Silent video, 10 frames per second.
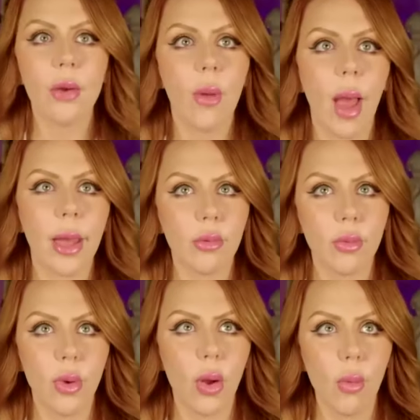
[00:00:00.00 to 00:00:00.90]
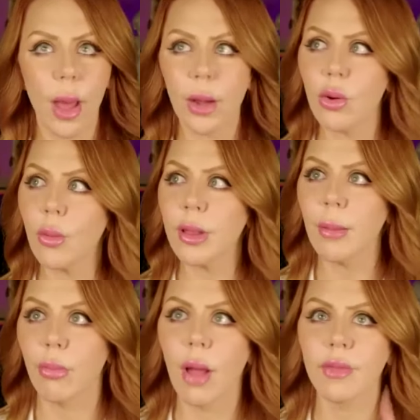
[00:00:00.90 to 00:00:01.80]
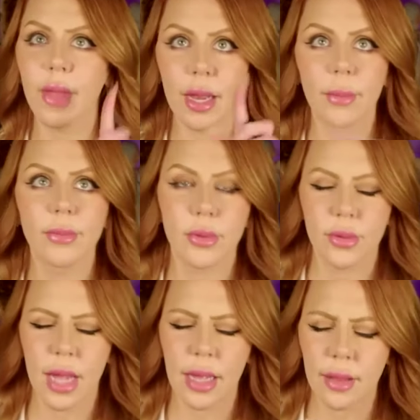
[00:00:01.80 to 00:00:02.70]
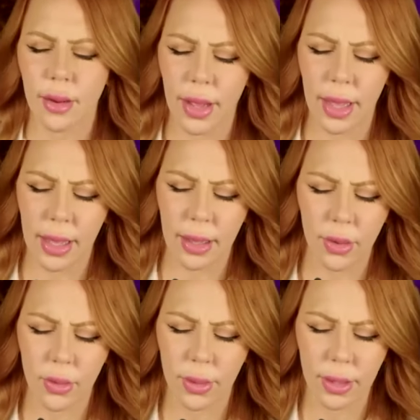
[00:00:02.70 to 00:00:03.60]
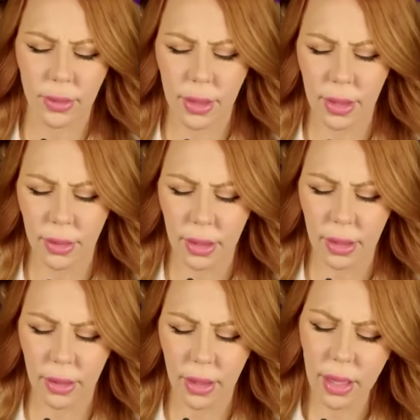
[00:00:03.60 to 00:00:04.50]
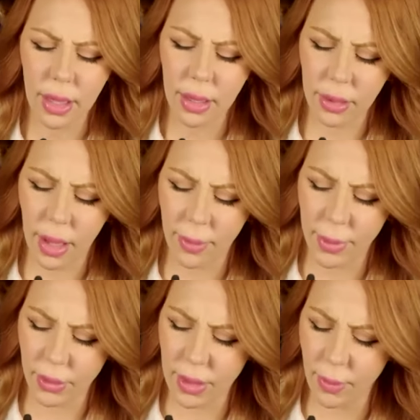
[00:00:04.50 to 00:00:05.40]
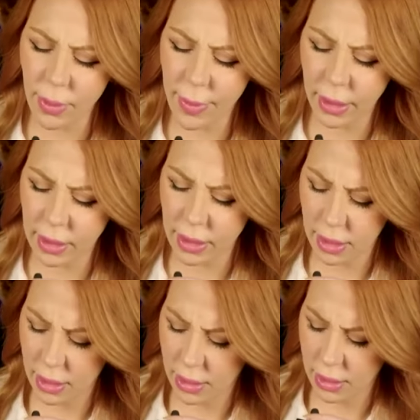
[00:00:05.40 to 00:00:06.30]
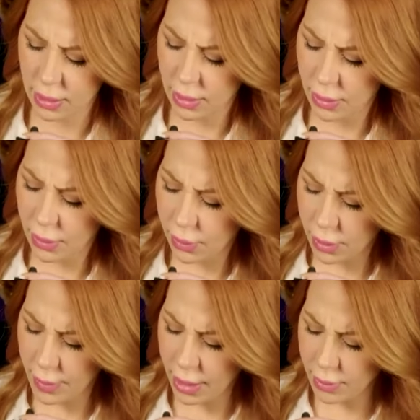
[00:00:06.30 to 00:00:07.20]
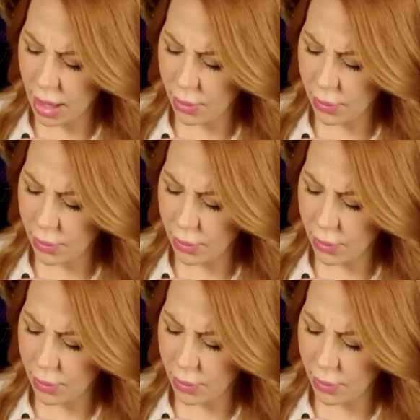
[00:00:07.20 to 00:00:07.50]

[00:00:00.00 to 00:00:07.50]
don't I don't know. I don't know why they brought that up. So stay there. Hang on. Hang on. Hang on. Hang on. Come here. Tell me about it. What about him now?